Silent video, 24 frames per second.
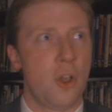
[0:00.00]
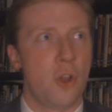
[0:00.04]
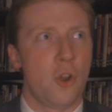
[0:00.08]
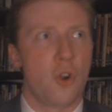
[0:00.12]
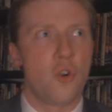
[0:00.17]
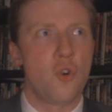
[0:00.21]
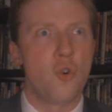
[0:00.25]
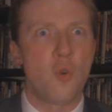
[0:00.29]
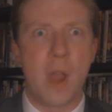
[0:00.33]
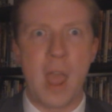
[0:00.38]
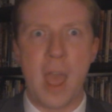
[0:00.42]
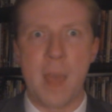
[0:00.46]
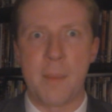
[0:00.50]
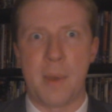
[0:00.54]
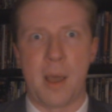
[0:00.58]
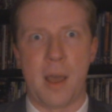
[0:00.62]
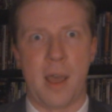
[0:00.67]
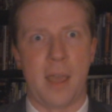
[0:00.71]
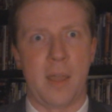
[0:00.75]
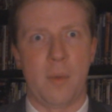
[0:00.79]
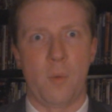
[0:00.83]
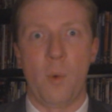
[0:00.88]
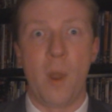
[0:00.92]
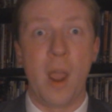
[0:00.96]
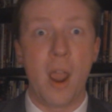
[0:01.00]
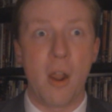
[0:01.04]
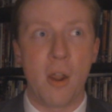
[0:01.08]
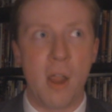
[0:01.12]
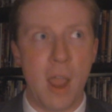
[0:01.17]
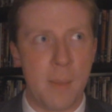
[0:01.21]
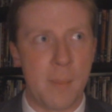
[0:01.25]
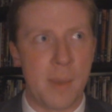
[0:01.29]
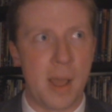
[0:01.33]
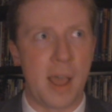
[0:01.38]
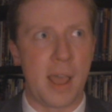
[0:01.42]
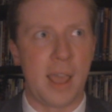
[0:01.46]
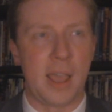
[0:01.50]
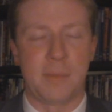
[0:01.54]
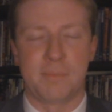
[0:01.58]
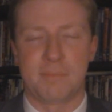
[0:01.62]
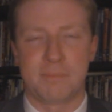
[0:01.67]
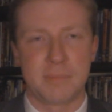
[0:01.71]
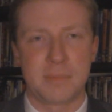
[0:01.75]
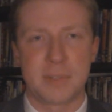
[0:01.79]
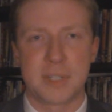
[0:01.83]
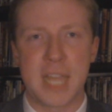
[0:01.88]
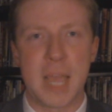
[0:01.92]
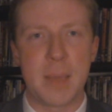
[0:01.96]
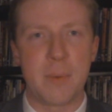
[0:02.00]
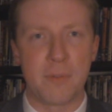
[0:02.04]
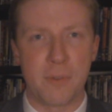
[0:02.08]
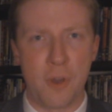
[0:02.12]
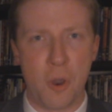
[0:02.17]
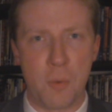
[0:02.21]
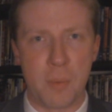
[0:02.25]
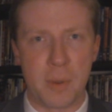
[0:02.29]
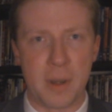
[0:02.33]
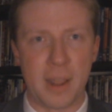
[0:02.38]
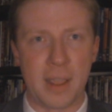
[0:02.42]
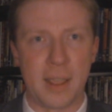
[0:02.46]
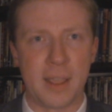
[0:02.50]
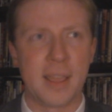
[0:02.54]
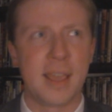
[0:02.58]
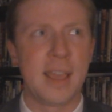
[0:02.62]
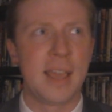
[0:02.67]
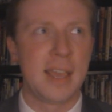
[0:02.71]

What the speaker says: who am I, where am I type of opening.